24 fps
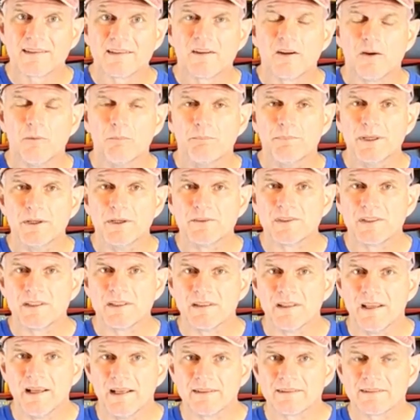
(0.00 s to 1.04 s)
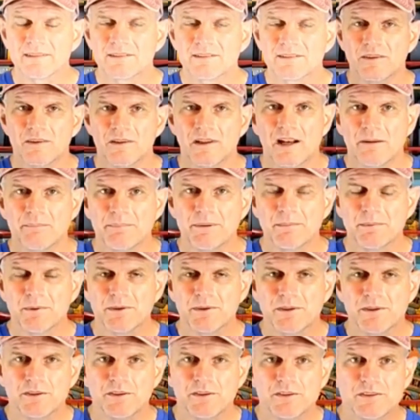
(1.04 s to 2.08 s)
thing called built-in LUTs. So a lot of
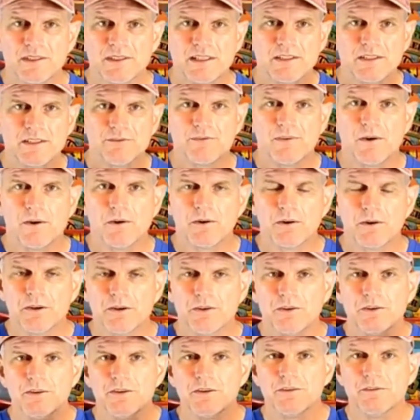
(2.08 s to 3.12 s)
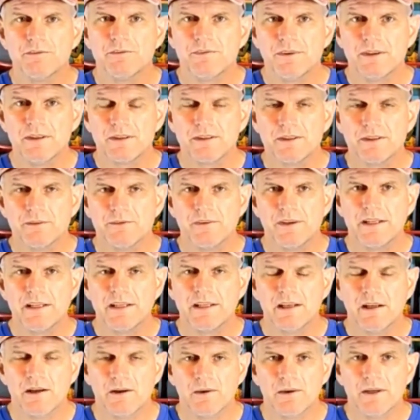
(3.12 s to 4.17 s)
people, you take your photo, you do your
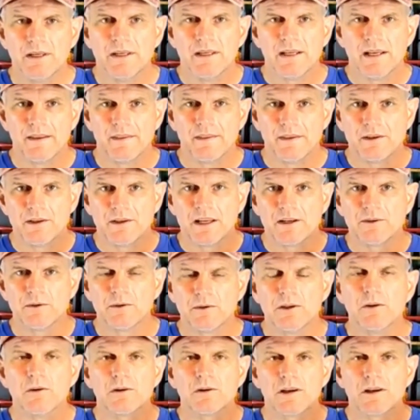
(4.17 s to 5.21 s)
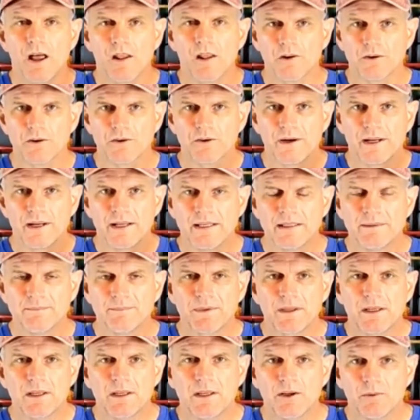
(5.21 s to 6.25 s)
video, and then you got to do a little color grading.
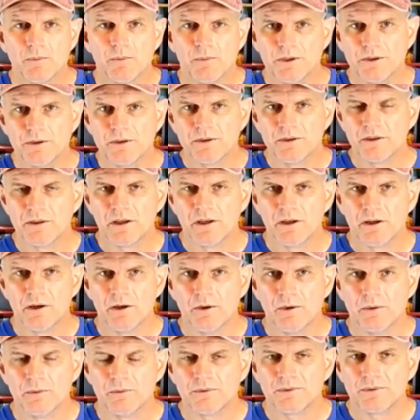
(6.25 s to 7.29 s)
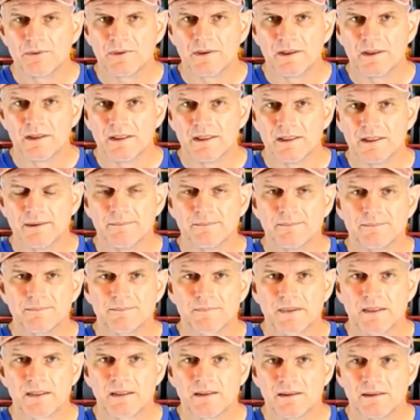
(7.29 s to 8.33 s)
Well, you can go to the
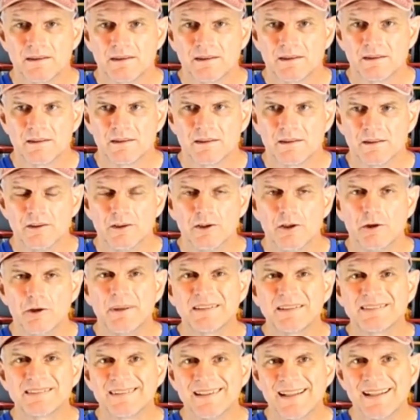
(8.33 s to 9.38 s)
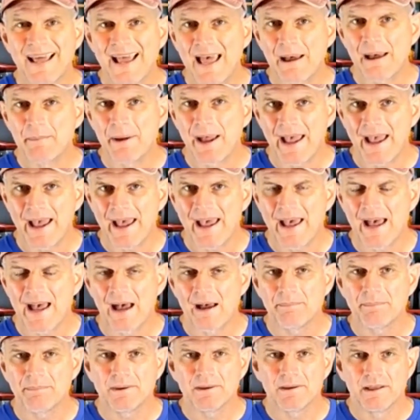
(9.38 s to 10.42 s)
Lumix Lab
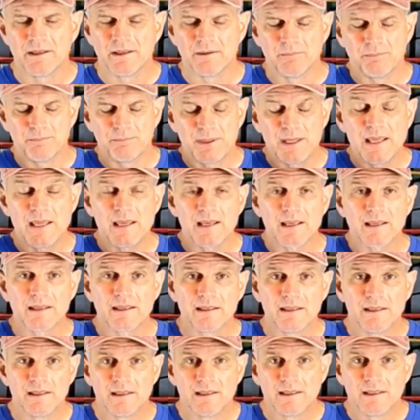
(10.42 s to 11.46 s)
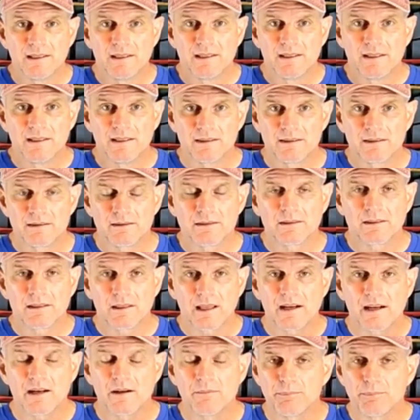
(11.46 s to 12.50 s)
app and pick
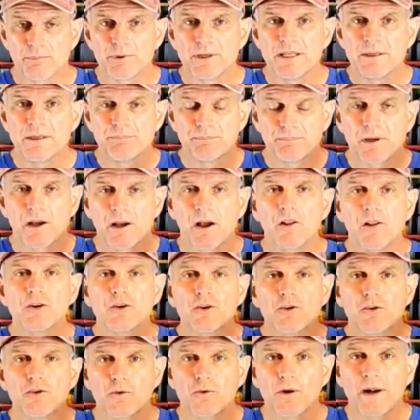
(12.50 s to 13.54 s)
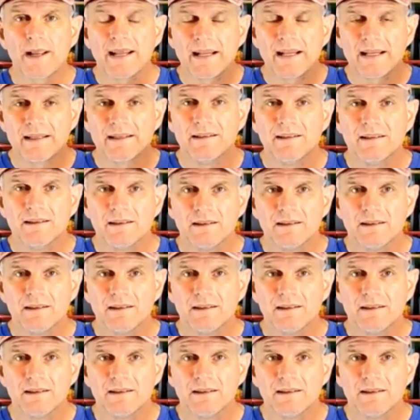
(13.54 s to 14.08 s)
kind of pre-color graded